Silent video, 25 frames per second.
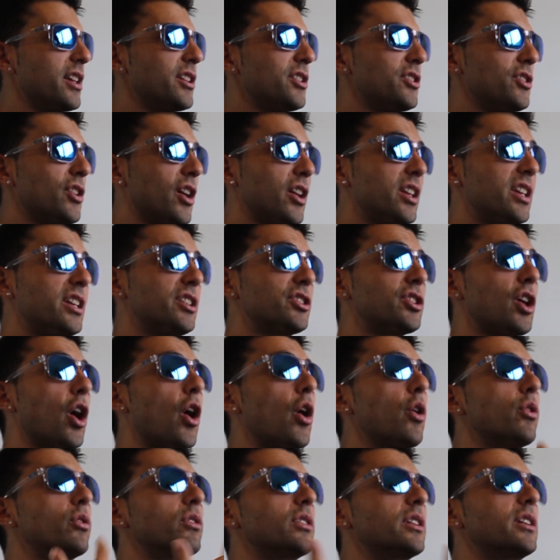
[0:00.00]
You know, his
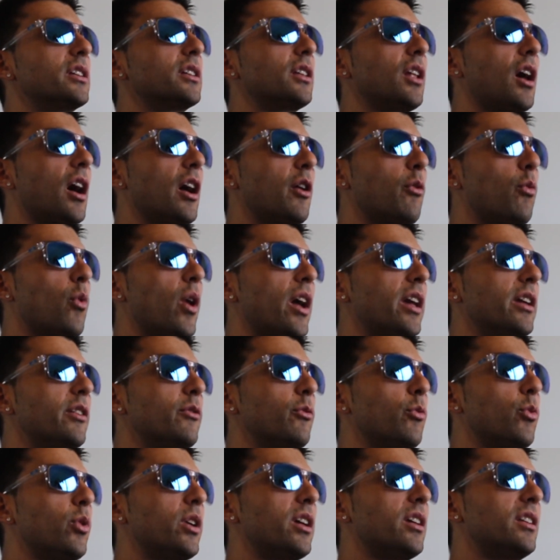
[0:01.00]
only
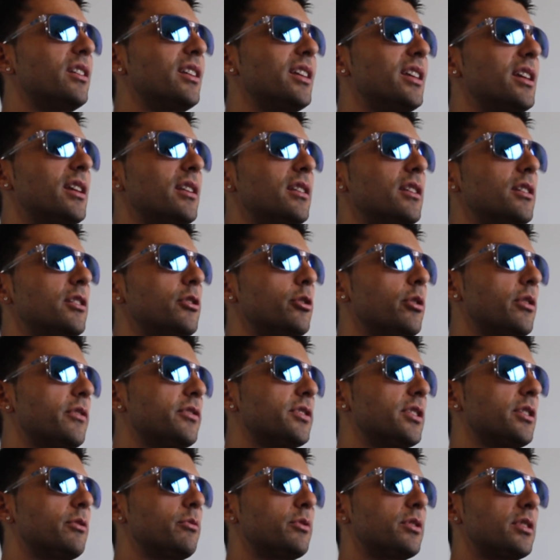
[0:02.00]
lightweight win in the
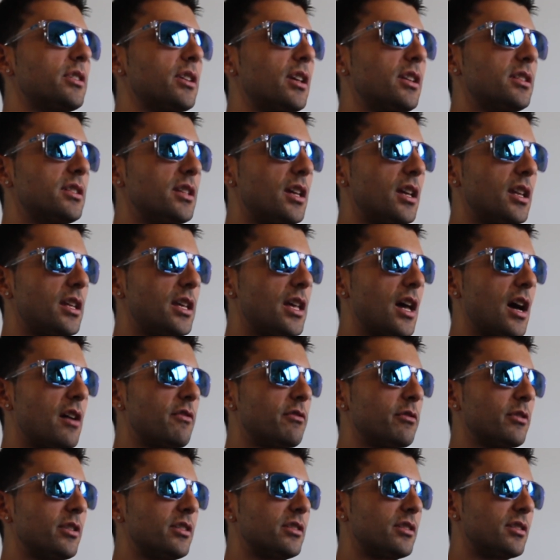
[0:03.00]
UFC was against Eddie
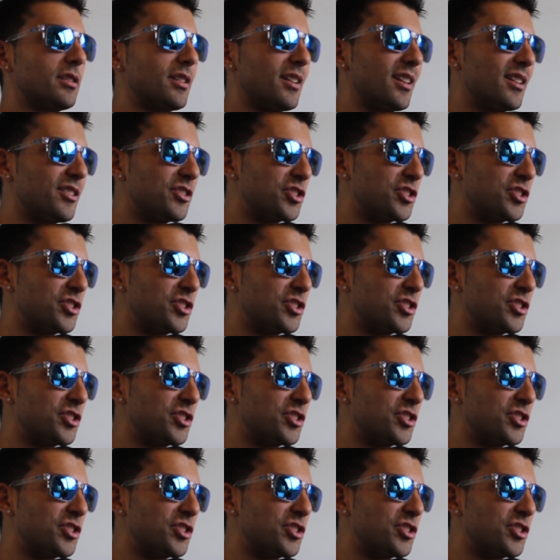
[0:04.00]
Alvarez.